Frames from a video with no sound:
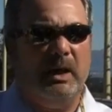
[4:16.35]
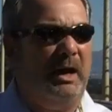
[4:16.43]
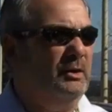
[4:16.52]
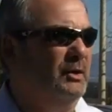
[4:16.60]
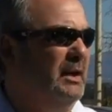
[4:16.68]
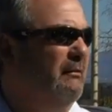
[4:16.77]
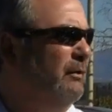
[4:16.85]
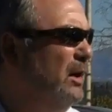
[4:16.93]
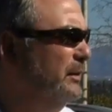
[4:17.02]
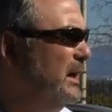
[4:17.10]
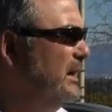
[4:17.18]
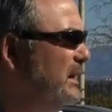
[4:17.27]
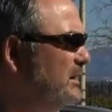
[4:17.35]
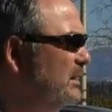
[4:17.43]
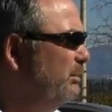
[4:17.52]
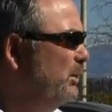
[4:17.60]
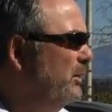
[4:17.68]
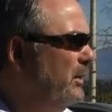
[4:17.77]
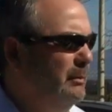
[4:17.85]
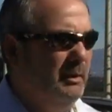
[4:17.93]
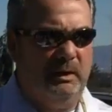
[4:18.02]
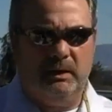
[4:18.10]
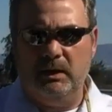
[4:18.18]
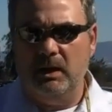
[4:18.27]
how you get involved in the Nissan program.
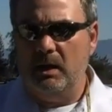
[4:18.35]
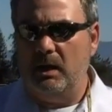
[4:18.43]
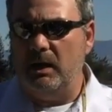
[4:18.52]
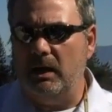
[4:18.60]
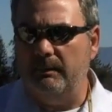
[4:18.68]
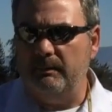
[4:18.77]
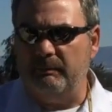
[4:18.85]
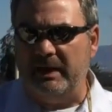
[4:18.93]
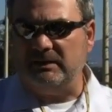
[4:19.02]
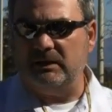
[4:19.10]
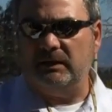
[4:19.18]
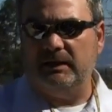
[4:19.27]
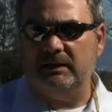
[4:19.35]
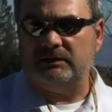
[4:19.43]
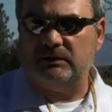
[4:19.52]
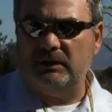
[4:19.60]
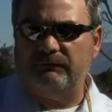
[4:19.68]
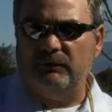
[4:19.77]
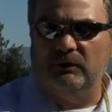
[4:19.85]
Basically, it's, if